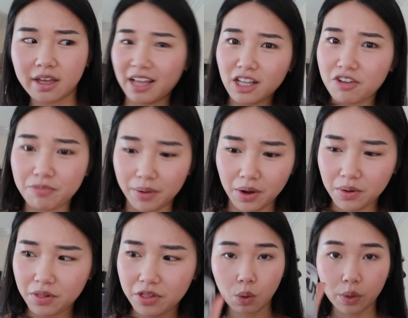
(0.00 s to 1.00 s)
I love
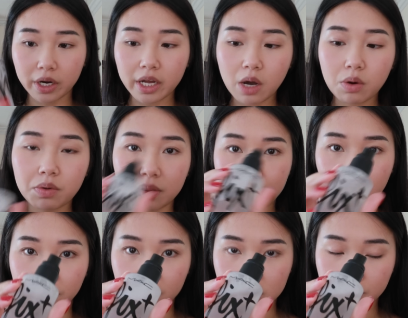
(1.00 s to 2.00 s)
both. We're gonna go in with
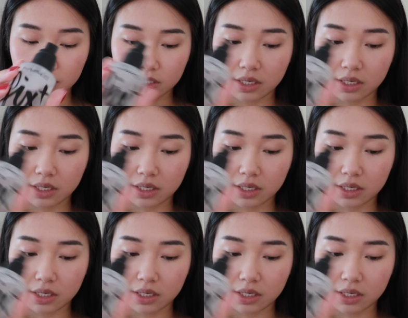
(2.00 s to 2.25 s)
MAC Fix Plus